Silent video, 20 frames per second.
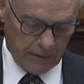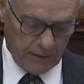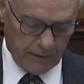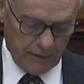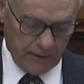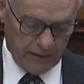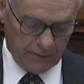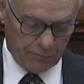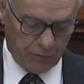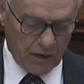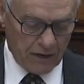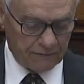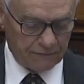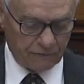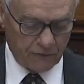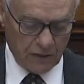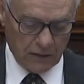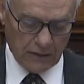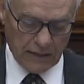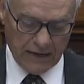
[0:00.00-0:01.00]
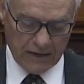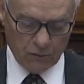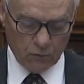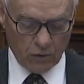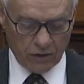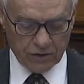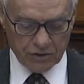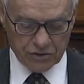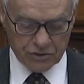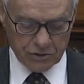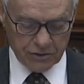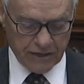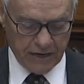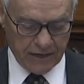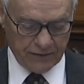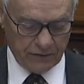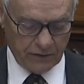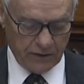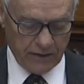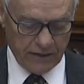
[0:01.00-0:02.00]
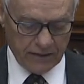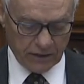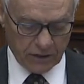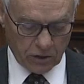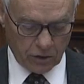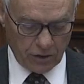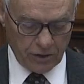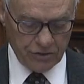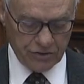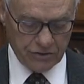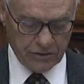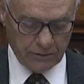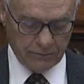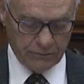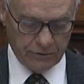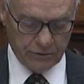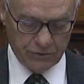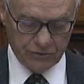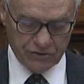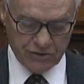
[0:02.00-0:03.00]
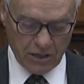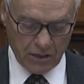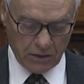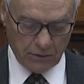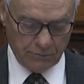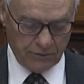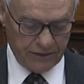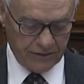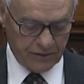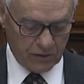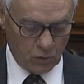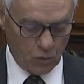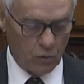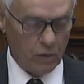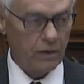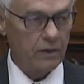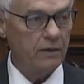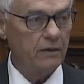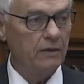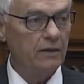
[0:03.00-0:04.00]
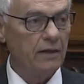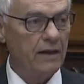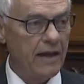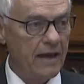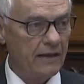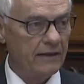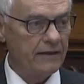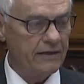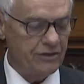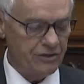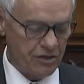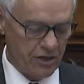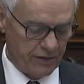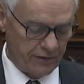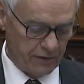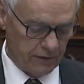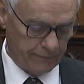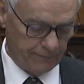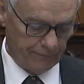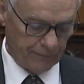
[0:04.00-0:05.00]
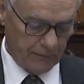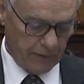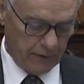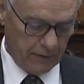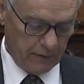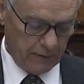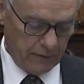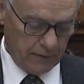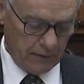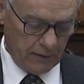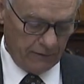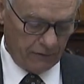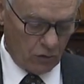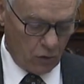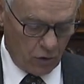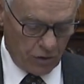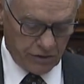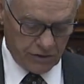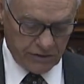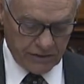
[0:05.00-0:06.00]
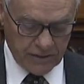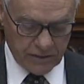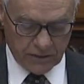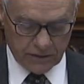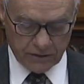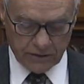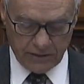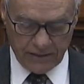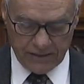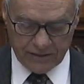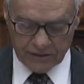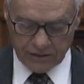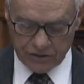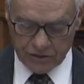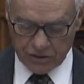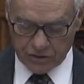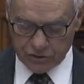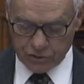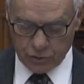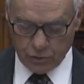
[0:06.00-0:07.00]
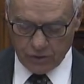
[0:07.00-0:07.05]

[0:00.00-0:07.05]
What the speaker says: It brought frontline workers together and encouraged them to celebrate their work and each other. Of course, these are just two